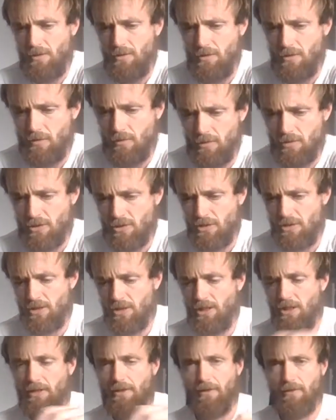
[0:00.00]
I'm just gonna stick
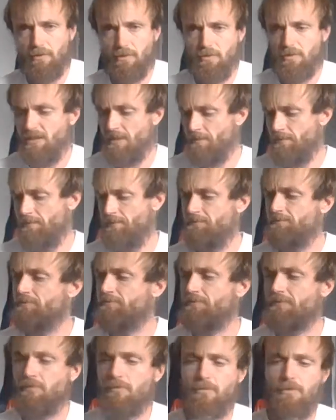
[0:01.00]
that there for a minute.
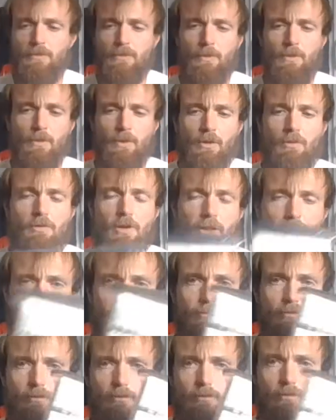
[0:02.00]
Right,
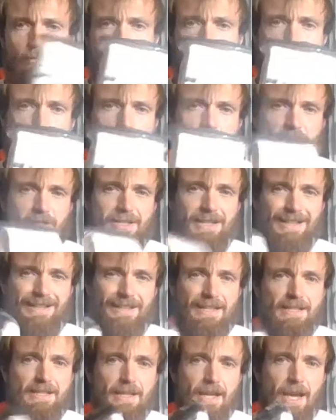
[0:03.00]
as I said,
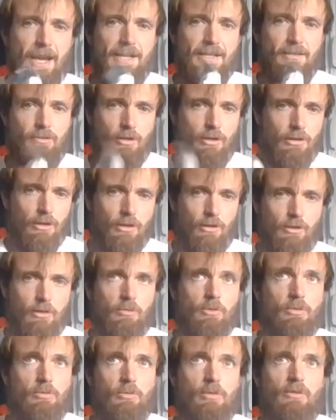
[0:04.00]
this is gonna go to the
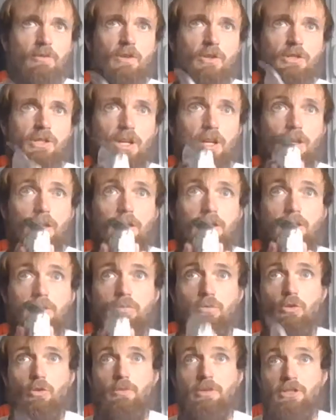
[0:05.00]
bottom of my rucksack. This
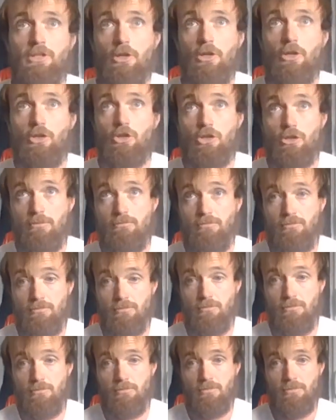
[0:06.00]
will not be touched.
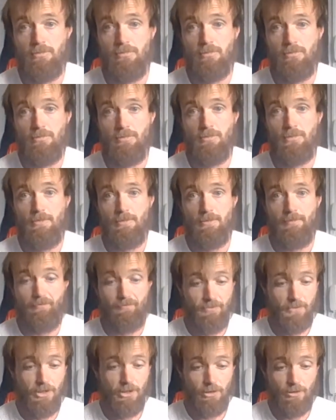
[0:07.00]

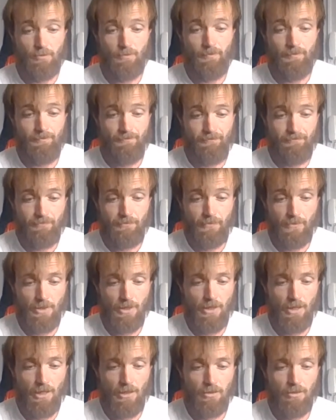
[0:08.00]
So,
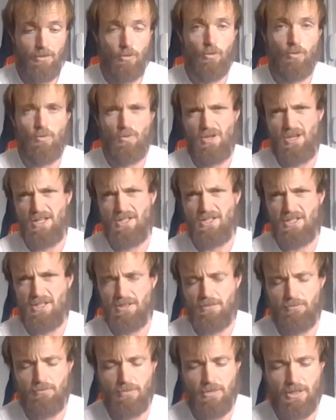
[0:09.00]
yeah, or unless
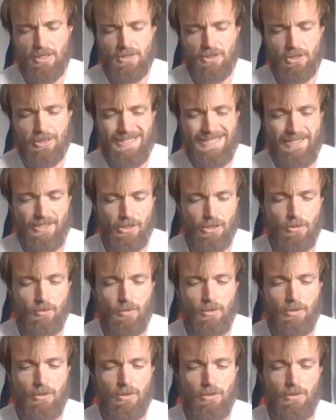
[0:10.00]
I need to,
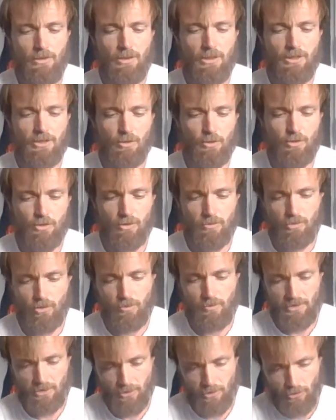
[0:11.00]
it's the only time it's
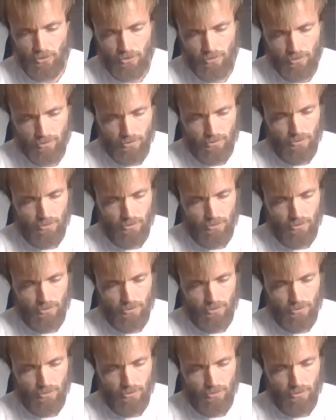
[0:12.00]
gonna be touched.